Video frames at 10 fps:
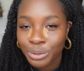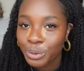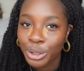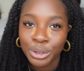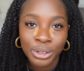
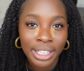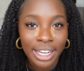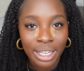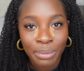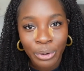We don't do that
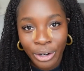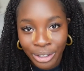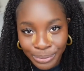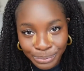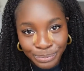anymore.
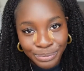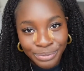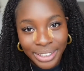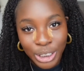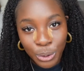
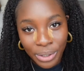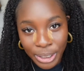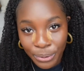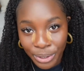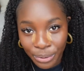It's
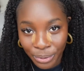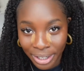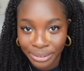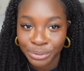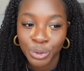
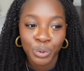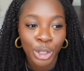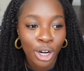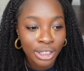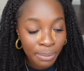2021.
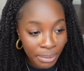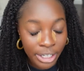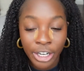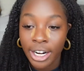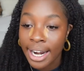We're on to
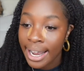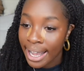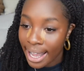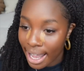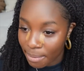bigger
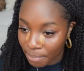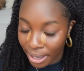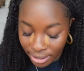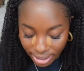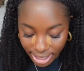and
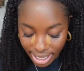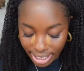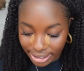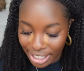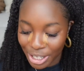better
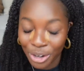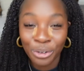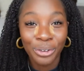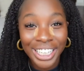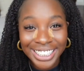things. And the
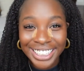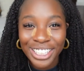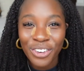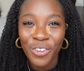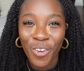
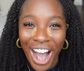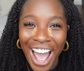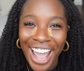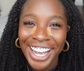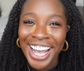reason
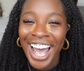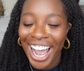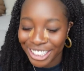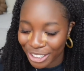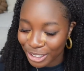why
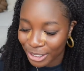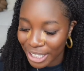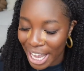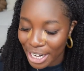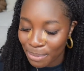I don't do
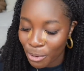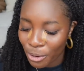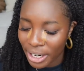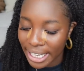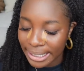that
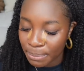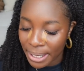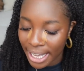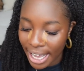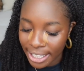anymore is
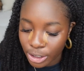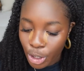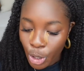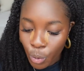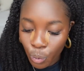because
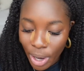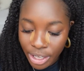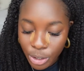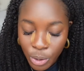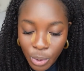
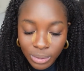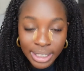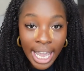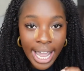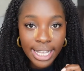when you
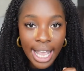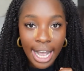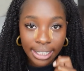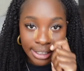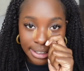take
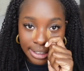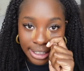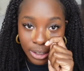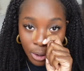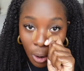that
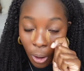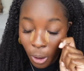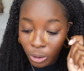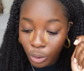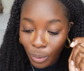concealer
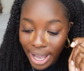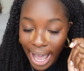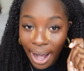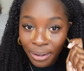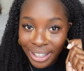all the way
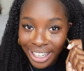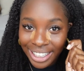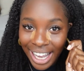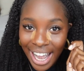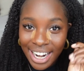out like
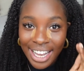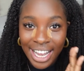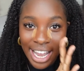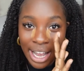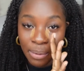that,
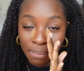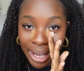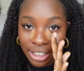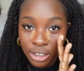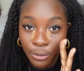it
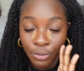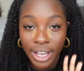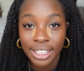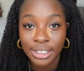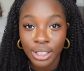makes your
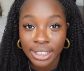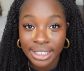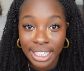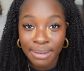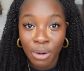face
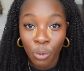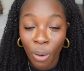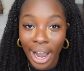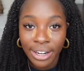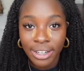seem
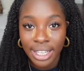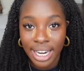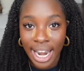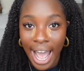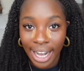wider than
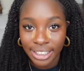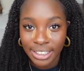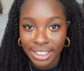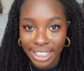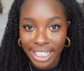it
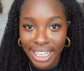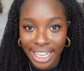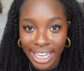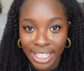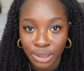actually
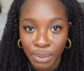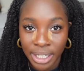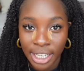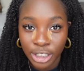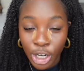is
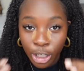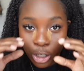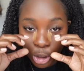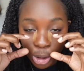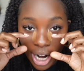because
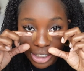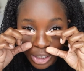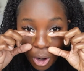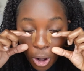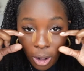you're
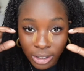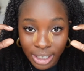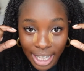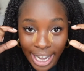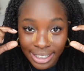attracting all the
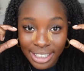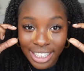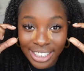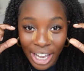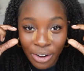light to
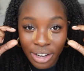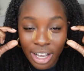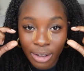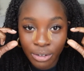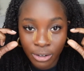this area
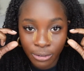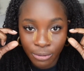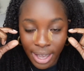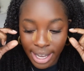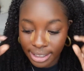of your
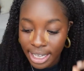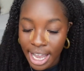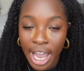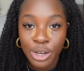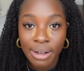face.
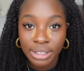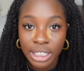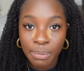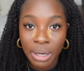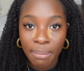And you have to
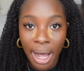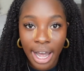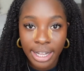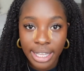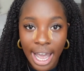keep in
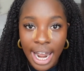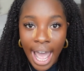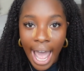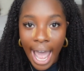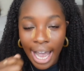mind that
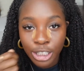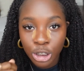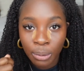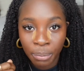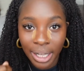as
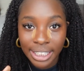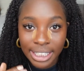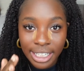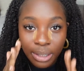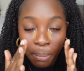you're
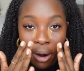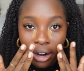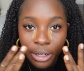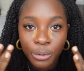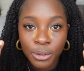blending, the
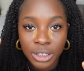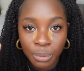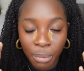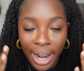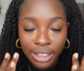product will
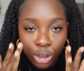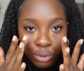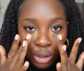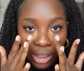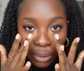spread. So
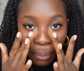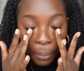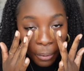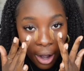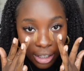if you just
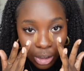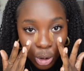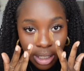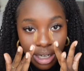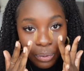
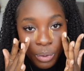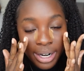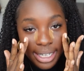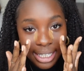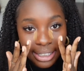concentrate it where
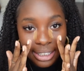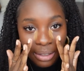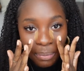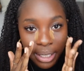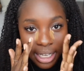it needs
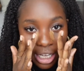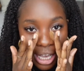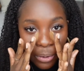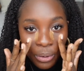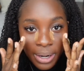to be,
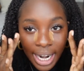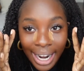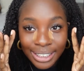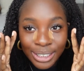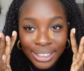it will
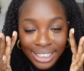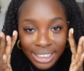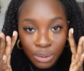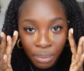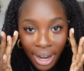naturally
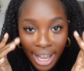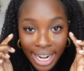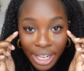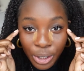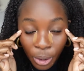spread
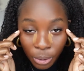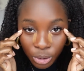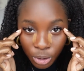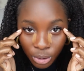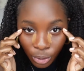and go
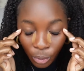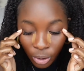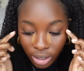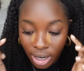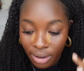to the
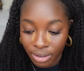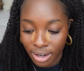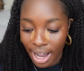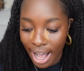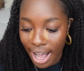corner of
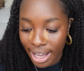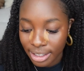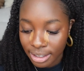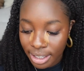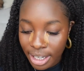your
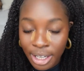eyes.